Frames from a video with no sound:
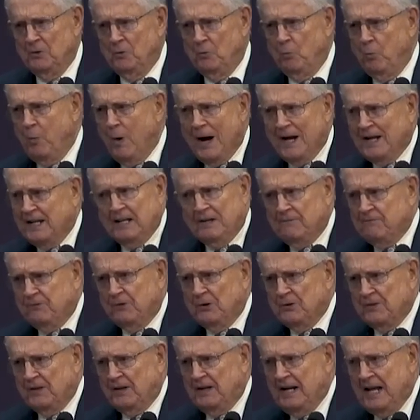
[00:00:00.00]
waiting
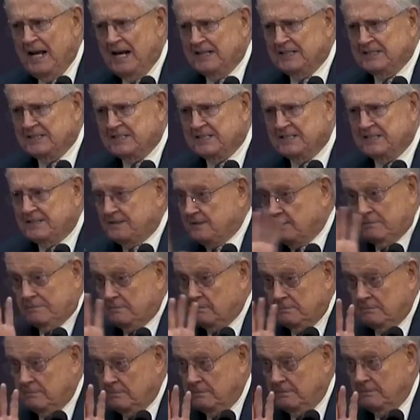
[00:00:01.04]
for the next
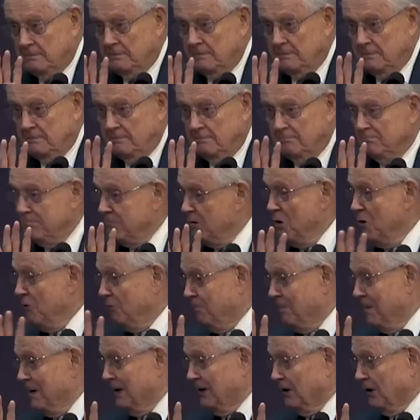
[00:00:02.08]

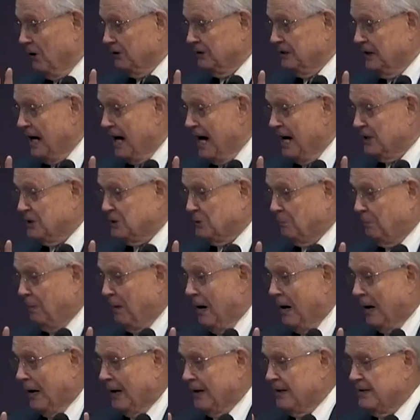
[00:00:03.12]
movement on God's
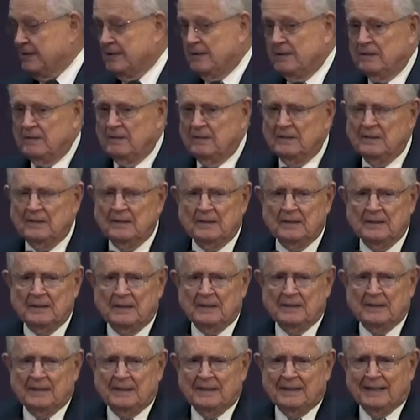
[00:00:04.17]
part,
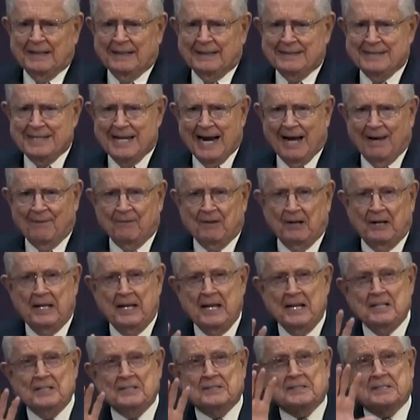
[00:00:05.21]
now that
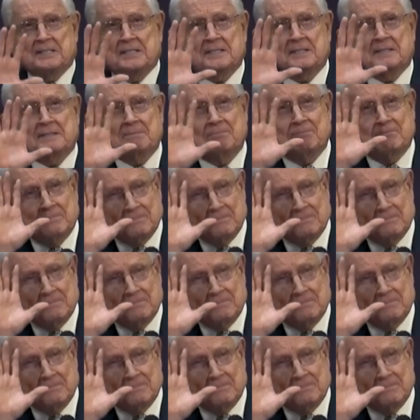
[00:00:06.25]
he's